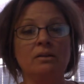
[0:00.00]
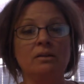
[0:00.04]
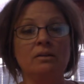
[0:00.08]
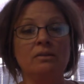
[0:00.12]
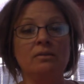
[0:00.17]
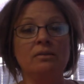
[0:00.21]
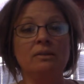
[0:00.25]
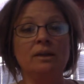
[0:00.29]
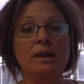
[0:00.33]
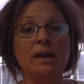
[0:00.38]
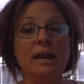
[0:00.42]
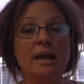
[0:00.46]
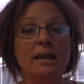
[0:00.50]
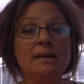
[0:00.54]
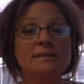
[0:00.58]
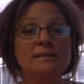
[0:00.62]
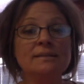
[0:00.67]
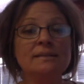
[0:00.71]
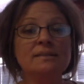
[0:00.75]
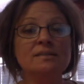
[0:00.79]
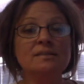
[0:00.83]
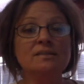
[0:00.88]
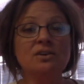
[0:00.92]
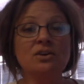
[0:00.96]
The
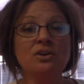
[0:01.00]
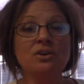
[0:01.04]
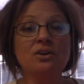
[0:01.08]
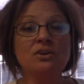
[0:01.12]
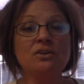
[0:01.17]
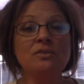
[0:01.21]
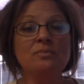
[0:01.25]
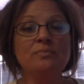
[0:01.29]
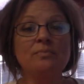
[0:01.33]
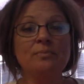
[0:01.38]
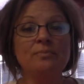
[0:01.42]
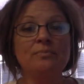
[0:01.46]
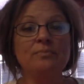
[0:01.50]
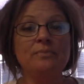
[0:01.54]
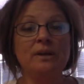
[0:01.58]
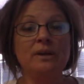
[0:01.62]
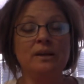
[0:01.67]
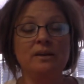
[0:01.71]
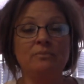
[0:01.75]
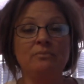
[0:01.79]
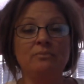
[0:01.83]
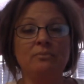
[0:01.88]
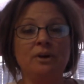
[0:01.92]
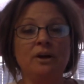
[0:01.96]
cases heard
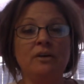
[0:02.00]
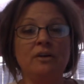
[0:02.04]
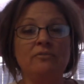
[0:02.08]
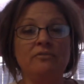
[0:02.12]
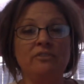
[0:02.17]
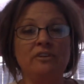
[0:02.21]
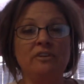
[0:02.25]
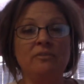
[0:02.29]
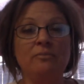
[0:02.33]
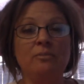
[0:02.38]
in Brown v.